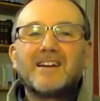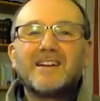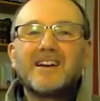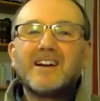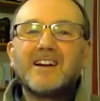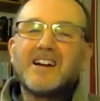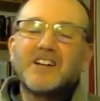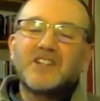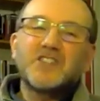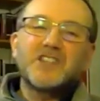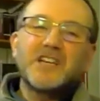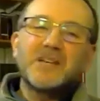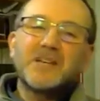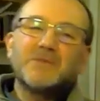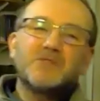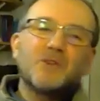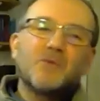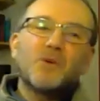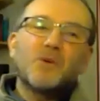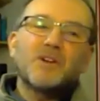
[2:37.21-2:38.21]
It
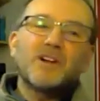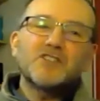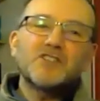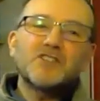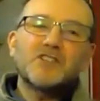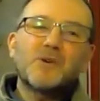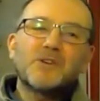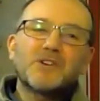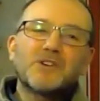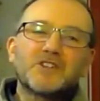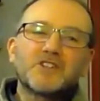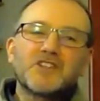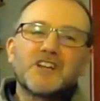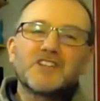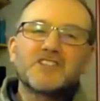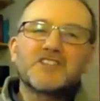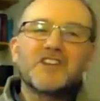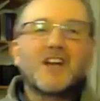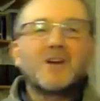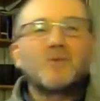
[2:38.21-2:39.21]
seems that what I do on a
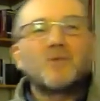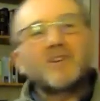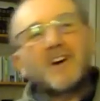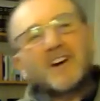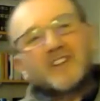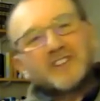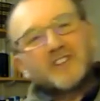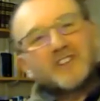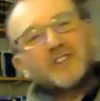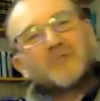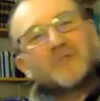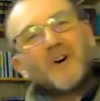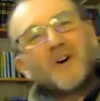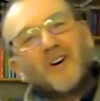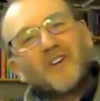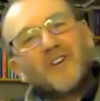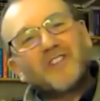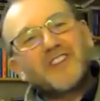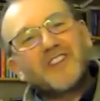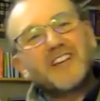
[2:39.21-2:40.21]
Sunday, what I do
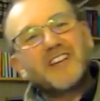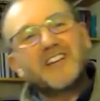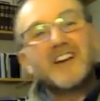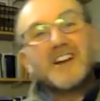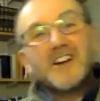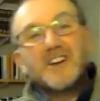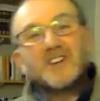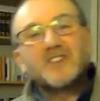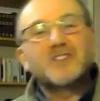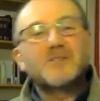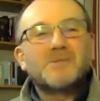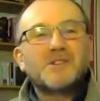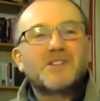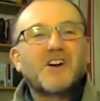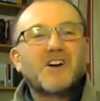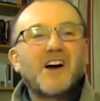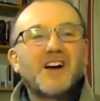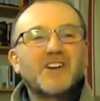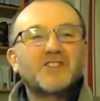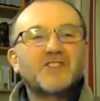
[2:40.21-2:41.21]
on the
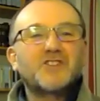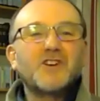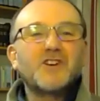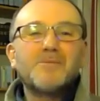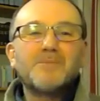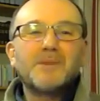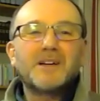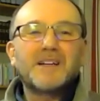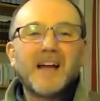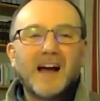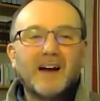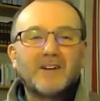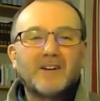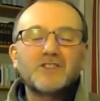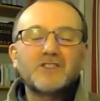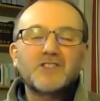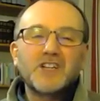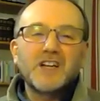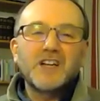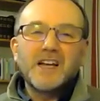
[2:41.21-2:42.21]
Sympathia Zoom
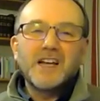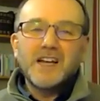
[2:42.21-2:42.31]
account,